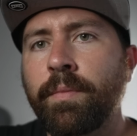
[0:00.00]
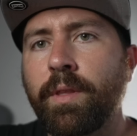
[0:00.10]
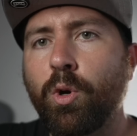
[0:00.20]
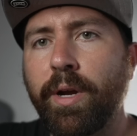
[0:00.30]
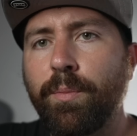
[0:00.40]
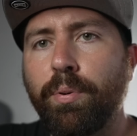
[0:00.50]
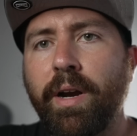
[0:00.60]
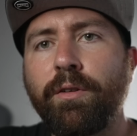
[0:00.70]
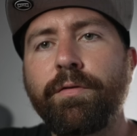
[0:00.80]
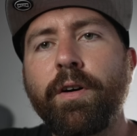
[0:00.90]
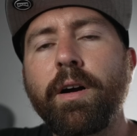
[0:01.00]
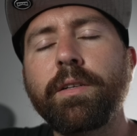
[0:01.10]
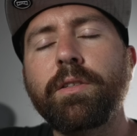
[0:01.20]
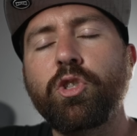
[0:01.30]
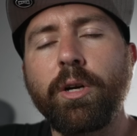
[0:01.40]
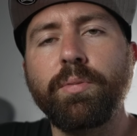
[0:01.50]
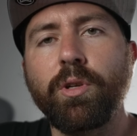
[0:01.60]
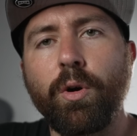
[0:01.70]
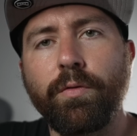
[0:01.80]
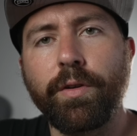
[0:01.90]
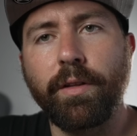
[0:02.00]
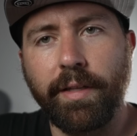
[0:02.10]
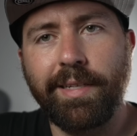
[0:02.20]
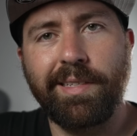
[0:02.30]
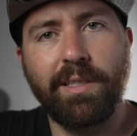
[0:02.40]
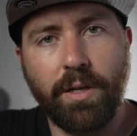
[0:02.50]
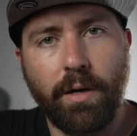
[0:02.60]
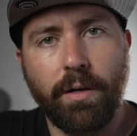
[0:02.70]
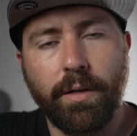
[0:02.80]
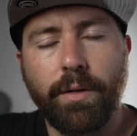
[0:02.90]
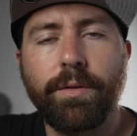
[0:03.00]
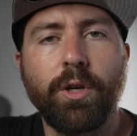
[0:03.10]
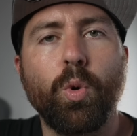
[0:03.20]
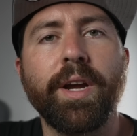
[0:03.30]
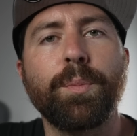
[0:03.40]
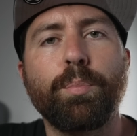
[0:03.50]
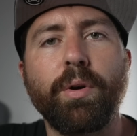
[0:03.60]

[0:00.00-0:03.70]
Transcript: The quick brown fox jumps over the lazy dog. The quick